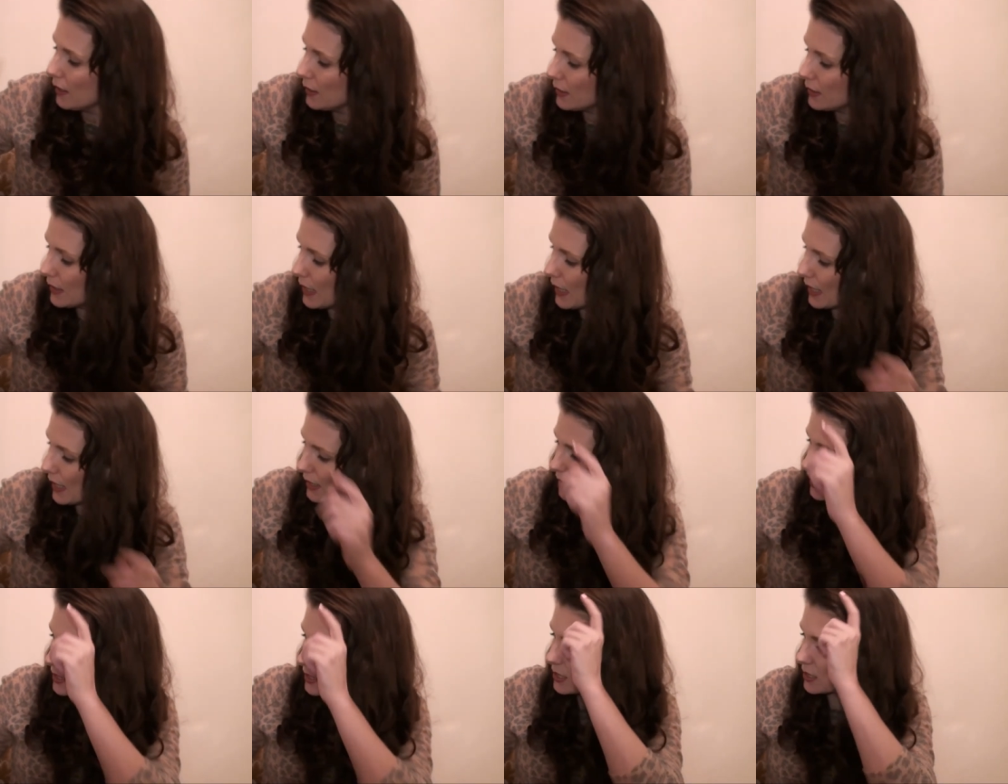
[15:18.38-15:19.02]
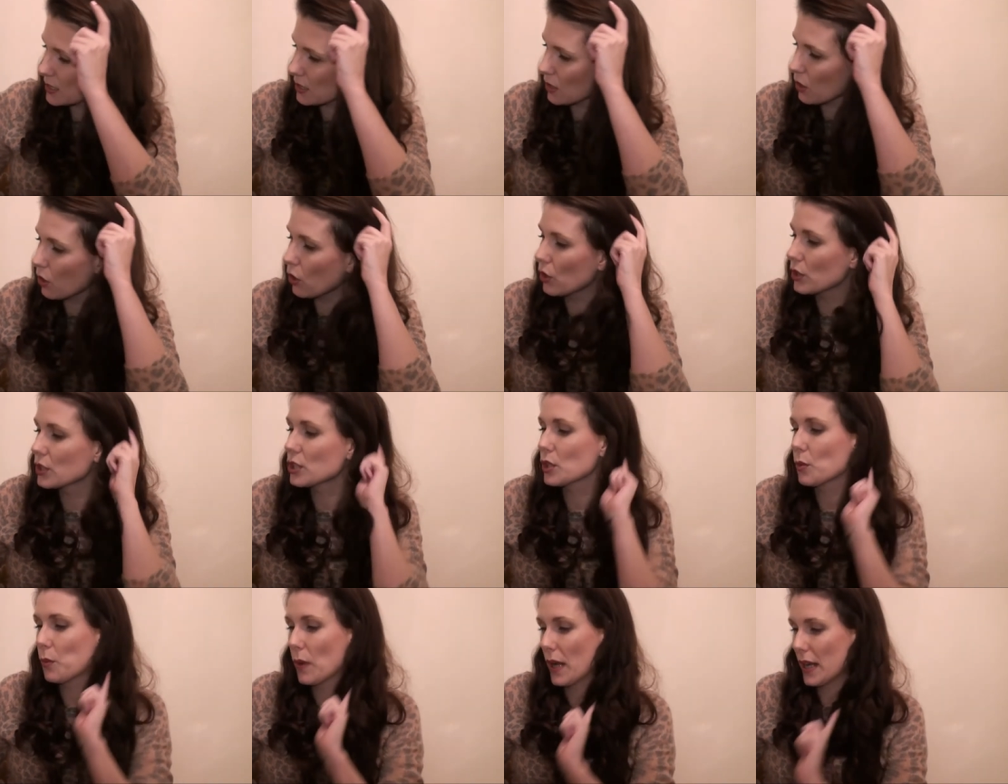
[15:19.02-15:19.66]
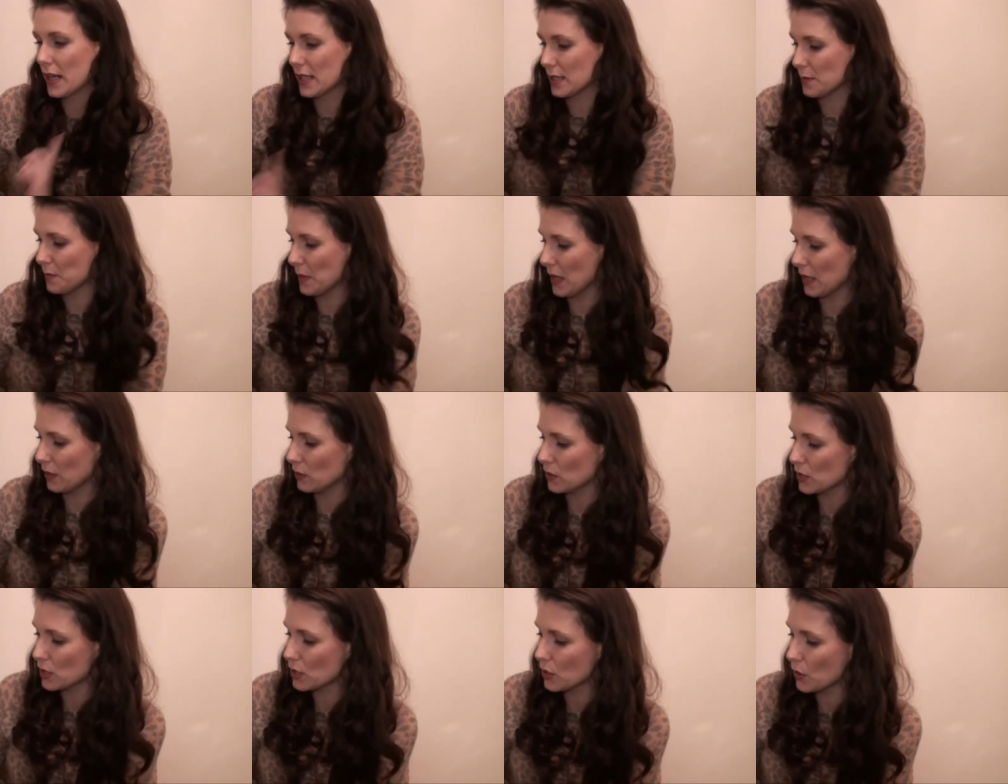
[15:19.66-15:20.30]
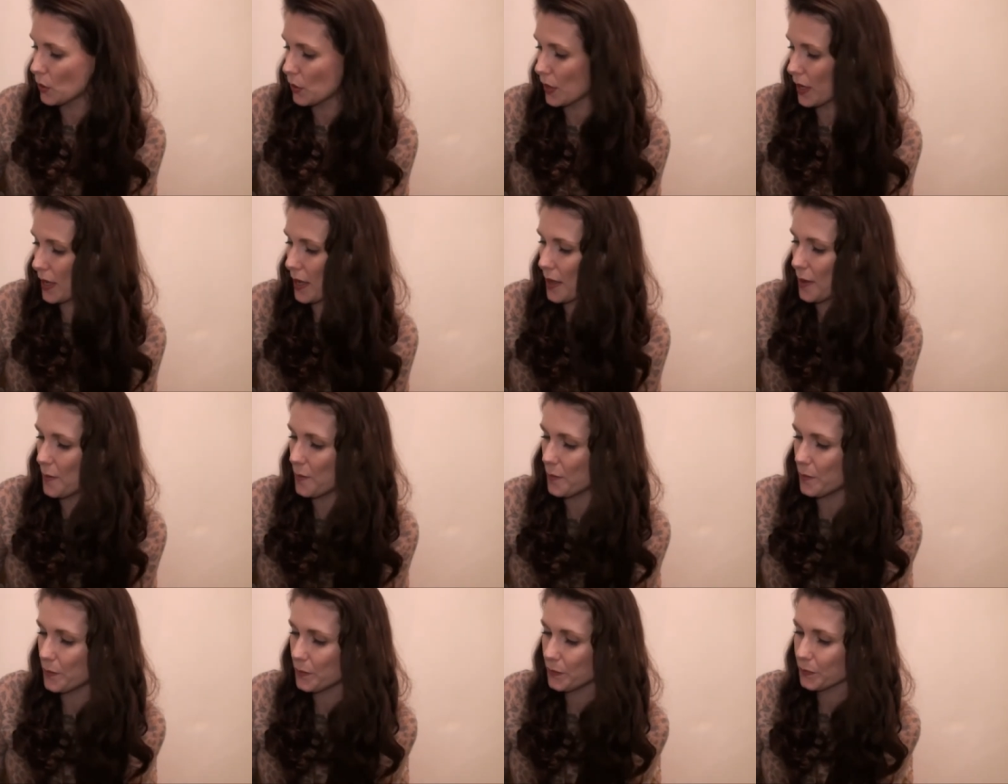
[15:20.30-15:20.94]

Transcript: Next, on to wax melts. Okay,